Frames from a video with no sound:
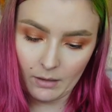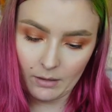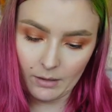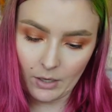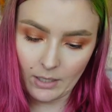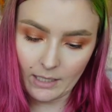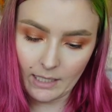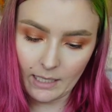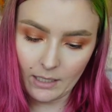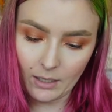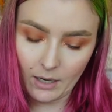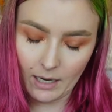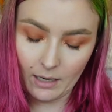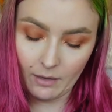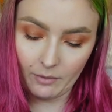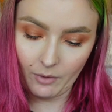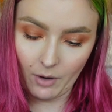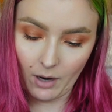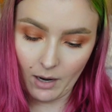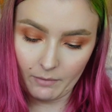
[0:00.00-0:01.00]

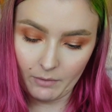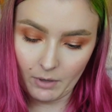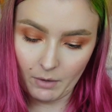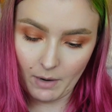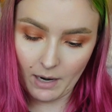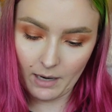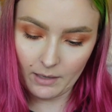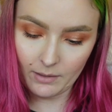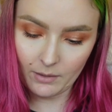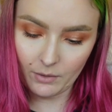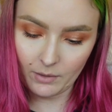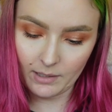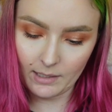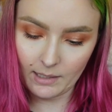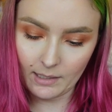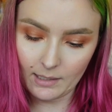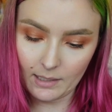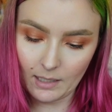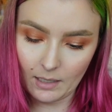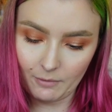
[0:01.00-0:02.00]
13.95 US or
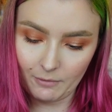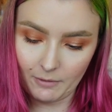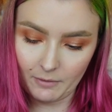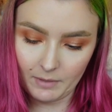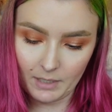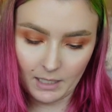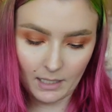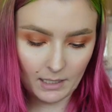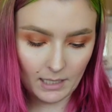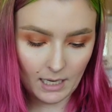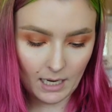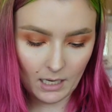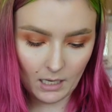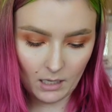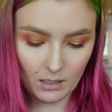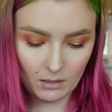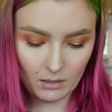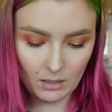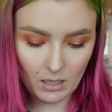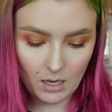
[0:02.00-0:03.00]
16.50
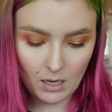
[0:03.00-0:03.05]
Canadian.